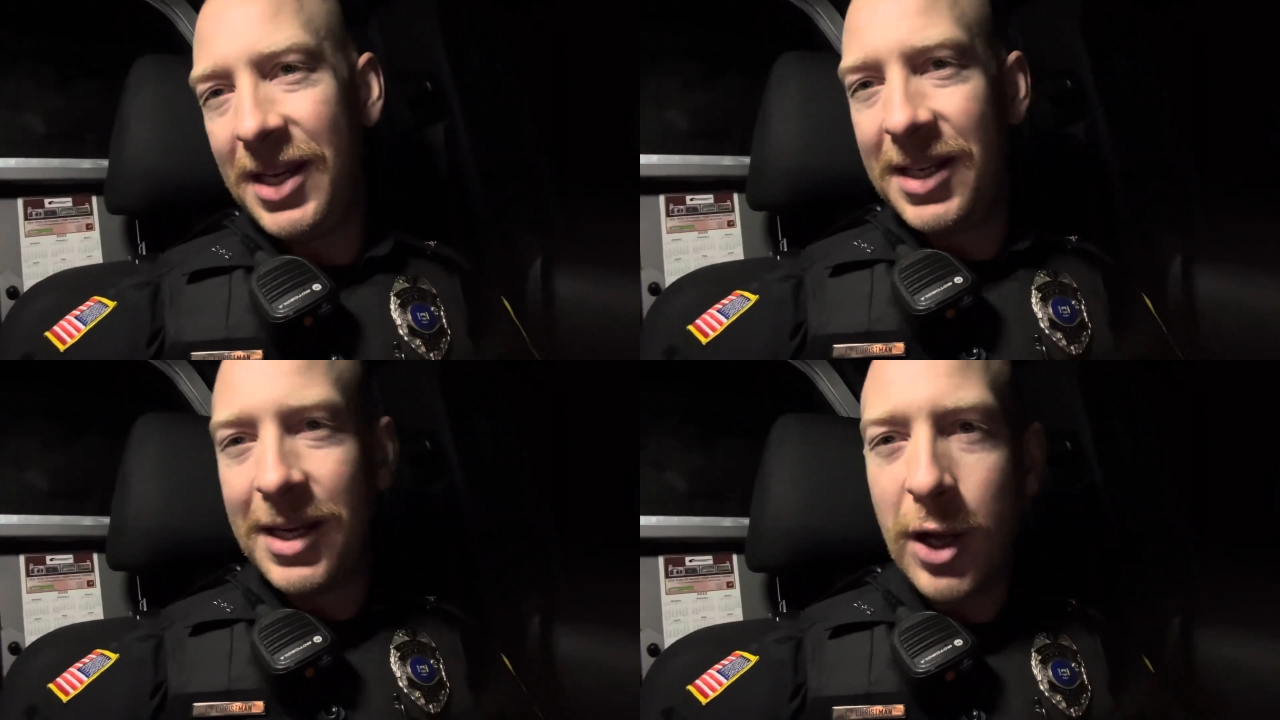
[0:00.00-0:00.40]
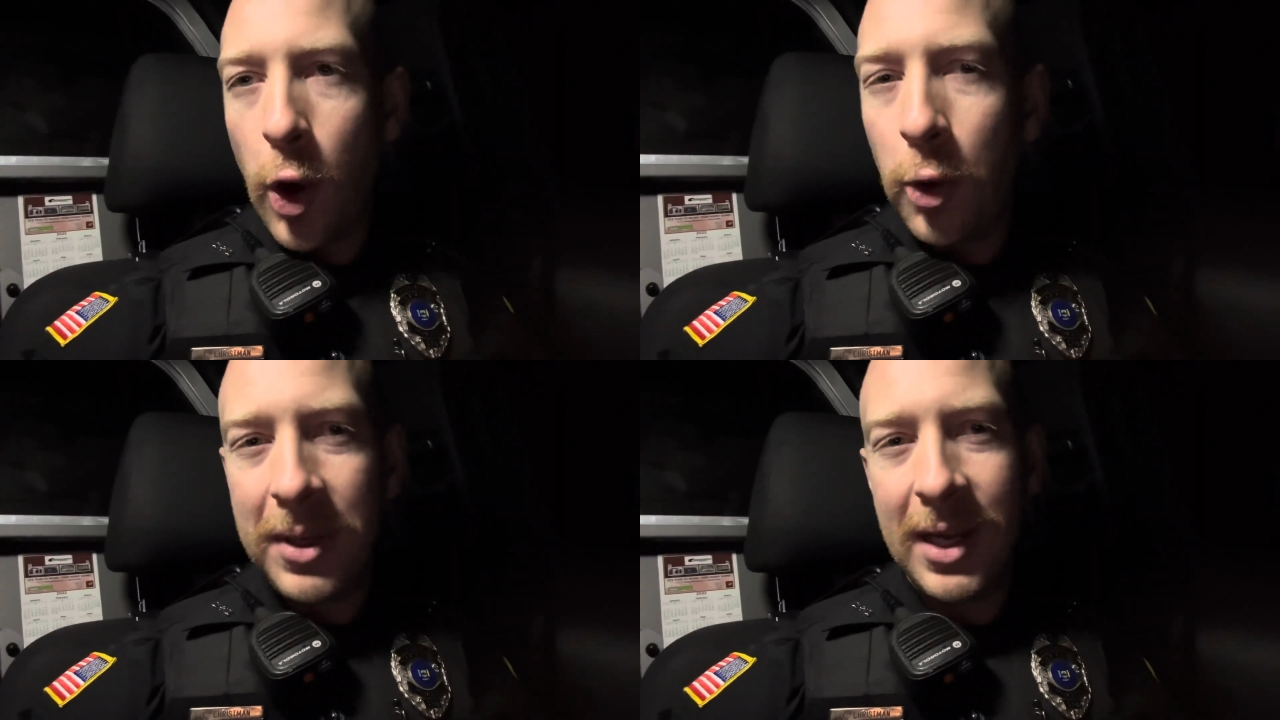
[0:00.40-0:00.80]
He didn't
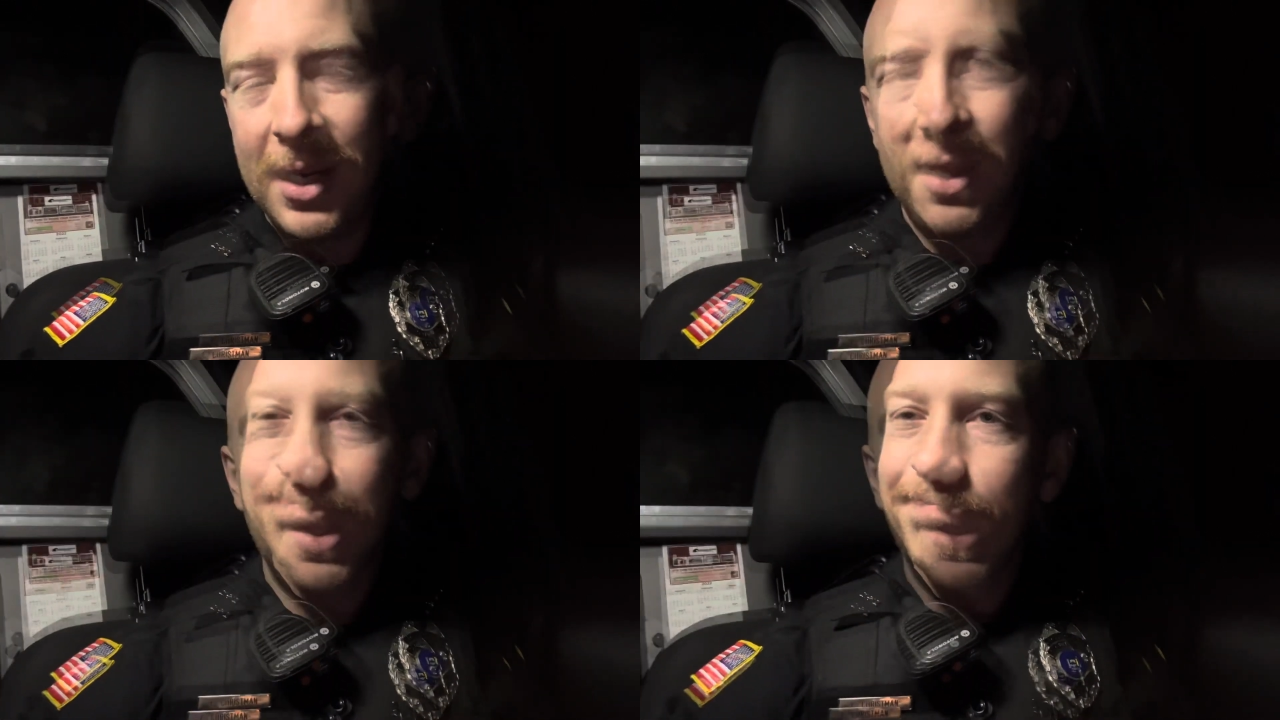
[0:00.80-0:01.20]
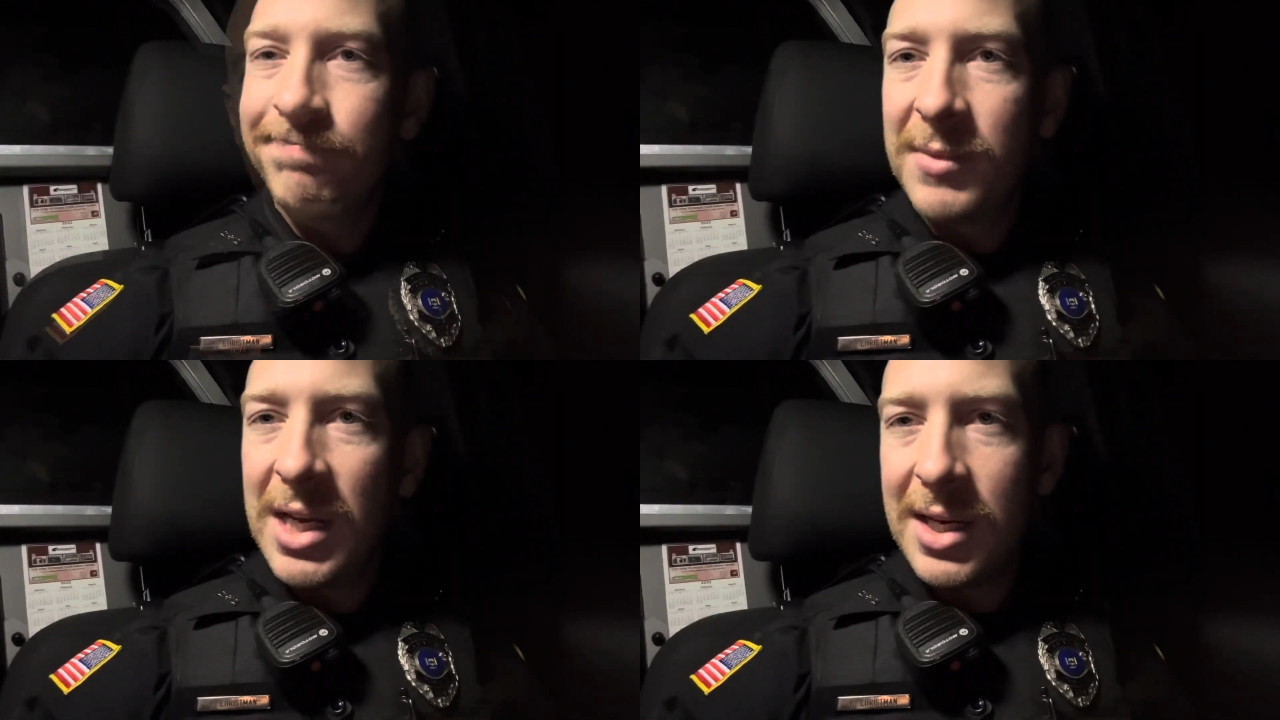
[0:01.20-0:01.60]
owe me
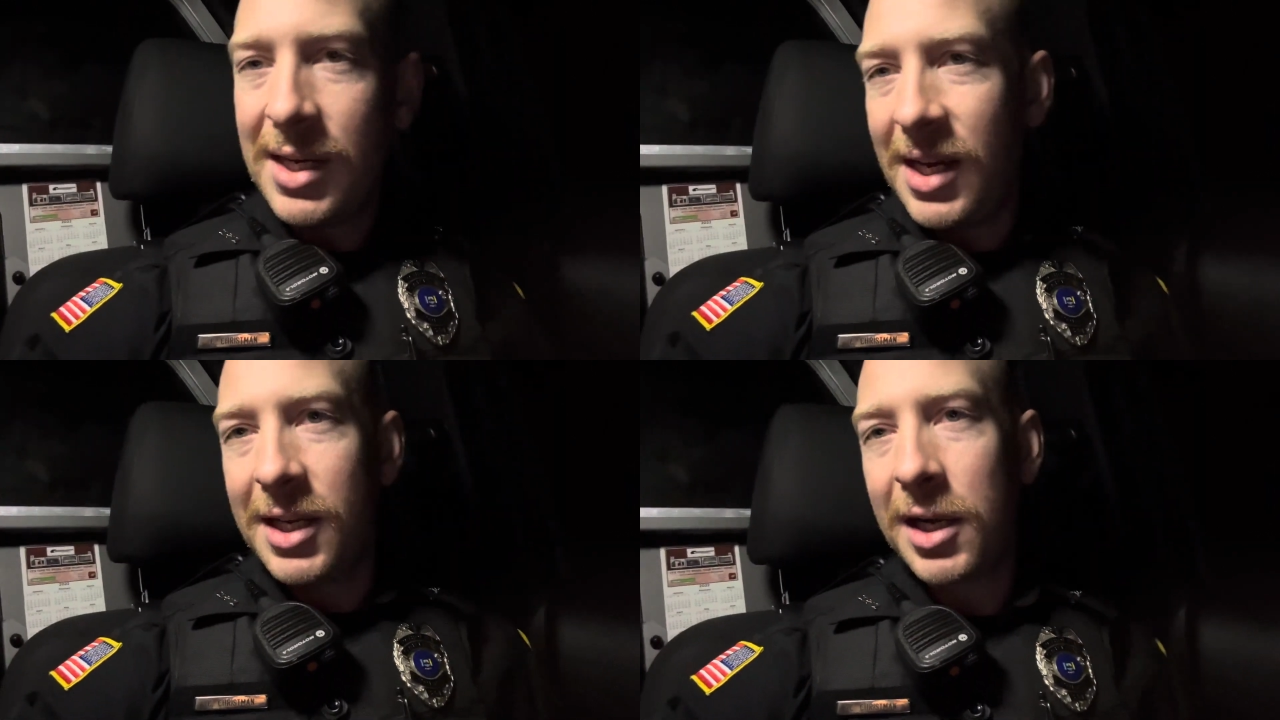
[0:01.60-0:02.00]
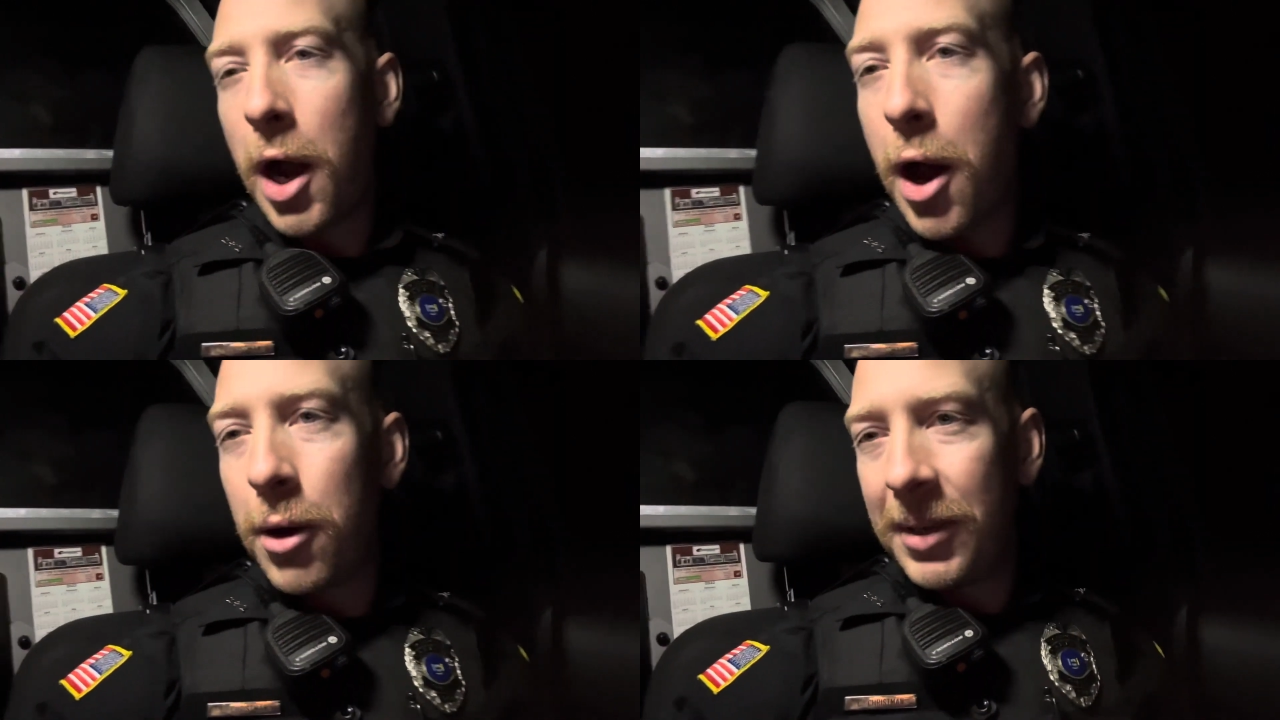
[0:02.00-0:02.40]
anything. He didn't need to
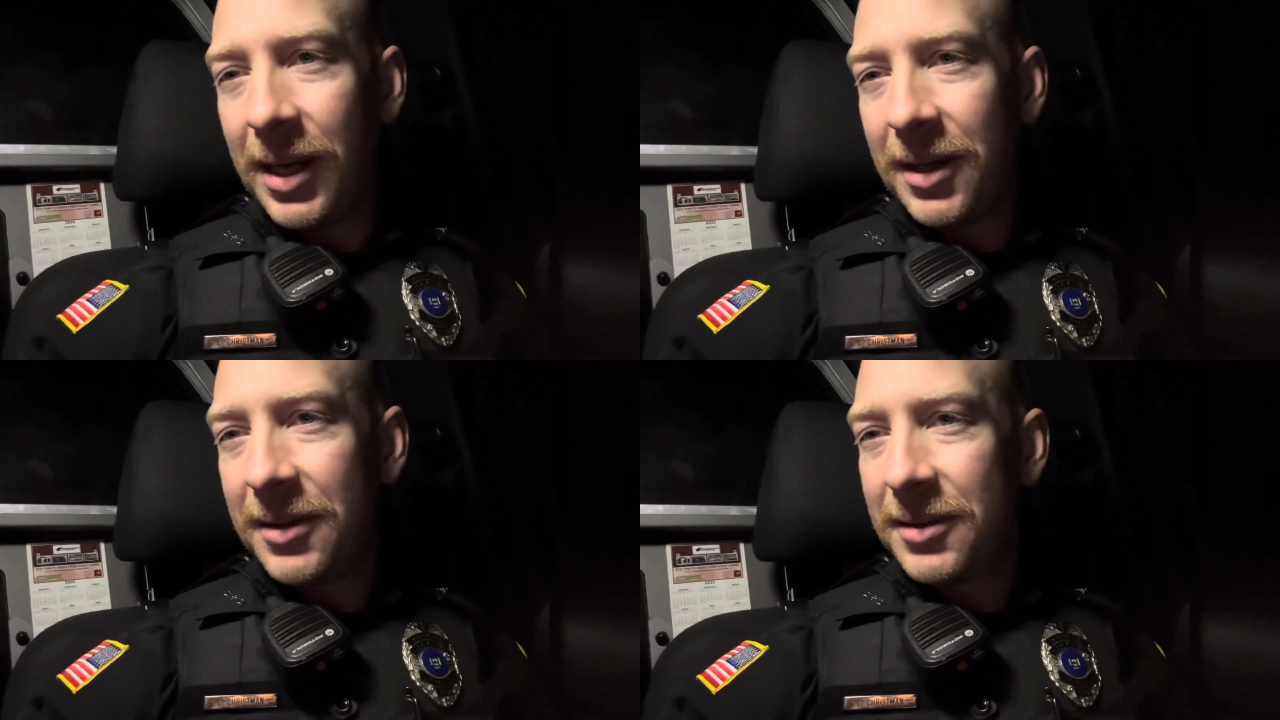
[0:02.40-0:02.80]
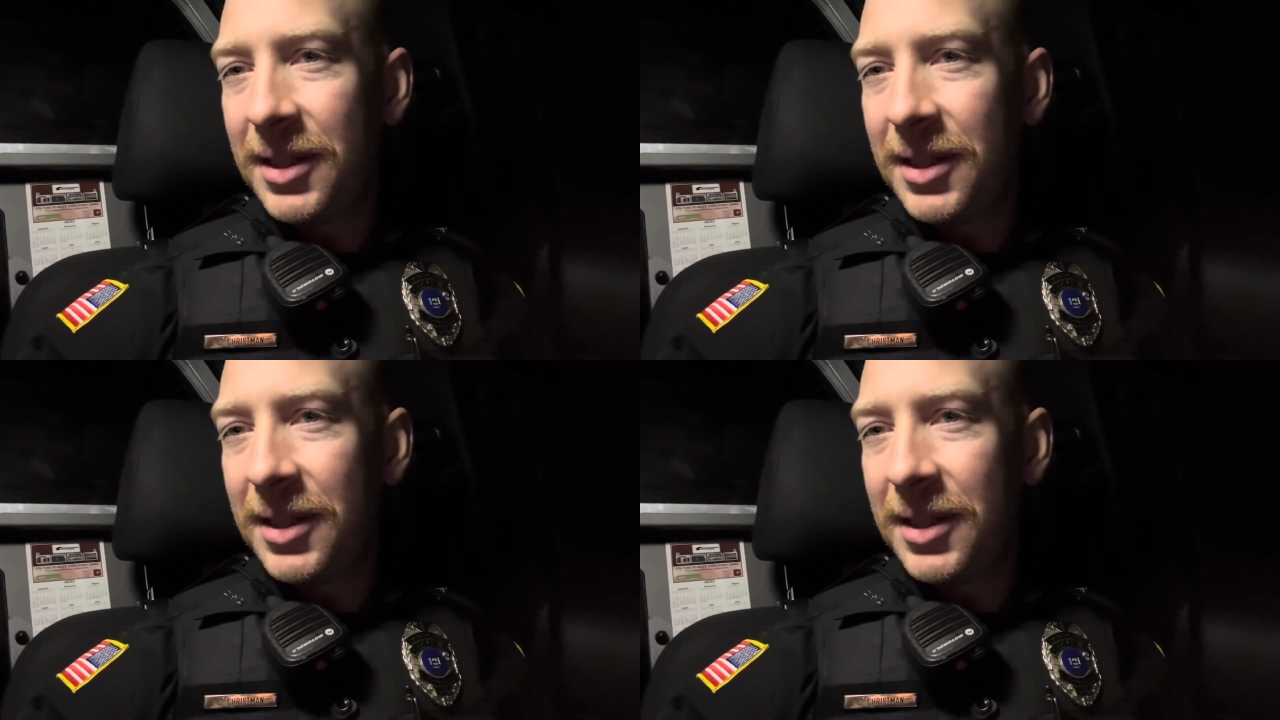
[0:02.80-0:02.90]
call me.